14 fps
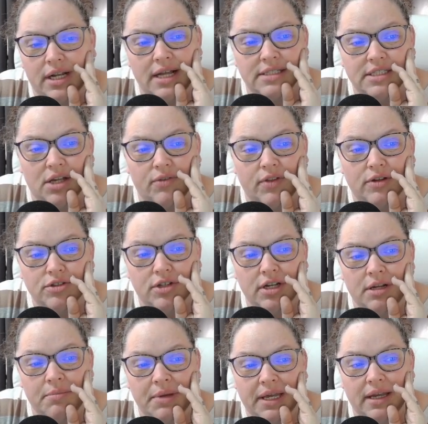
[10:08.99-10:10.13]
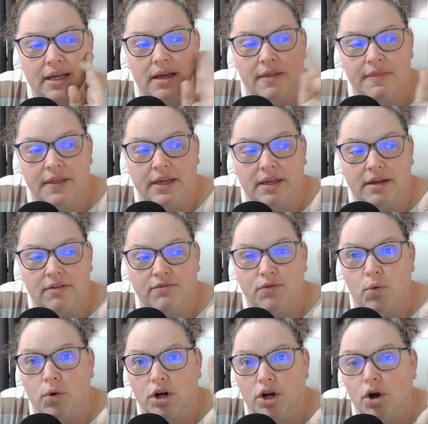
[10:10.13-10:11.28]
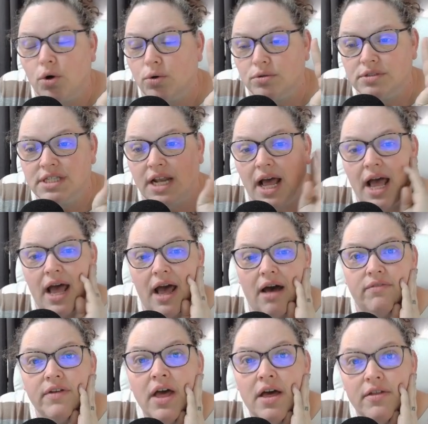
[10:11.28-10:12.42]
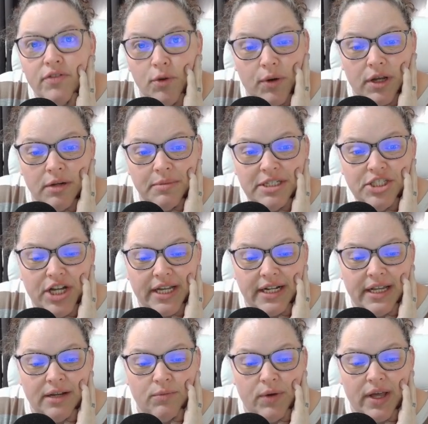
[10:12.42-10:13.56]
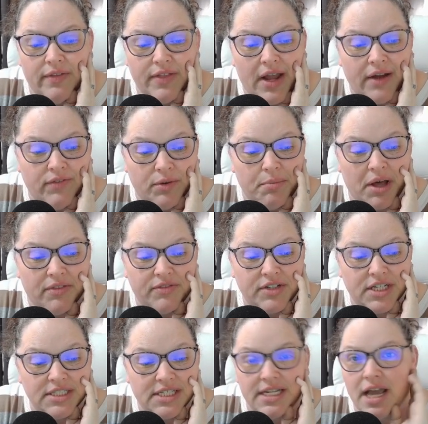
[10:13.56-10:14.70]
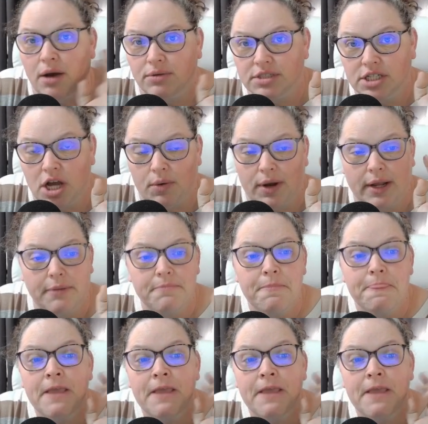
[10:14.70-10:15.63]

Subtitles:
And so those are going to be the 4 goals that I have that we're going to be checking in with every month to see how it's going.